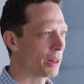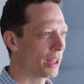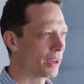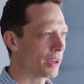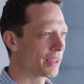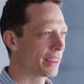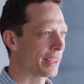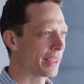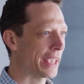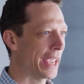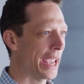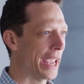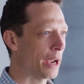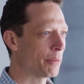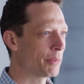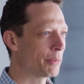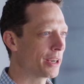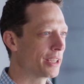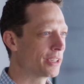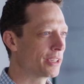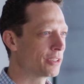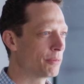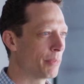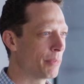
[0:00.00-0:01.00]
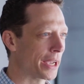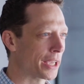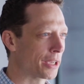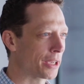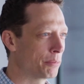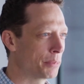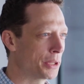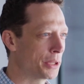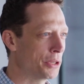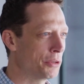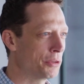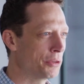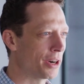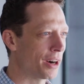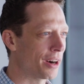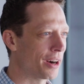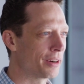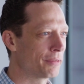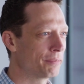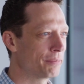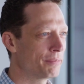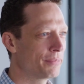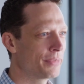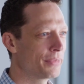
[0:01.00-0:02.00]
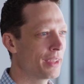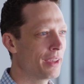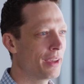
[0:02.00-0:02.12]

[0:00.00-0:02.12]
plugged the camera into my computer,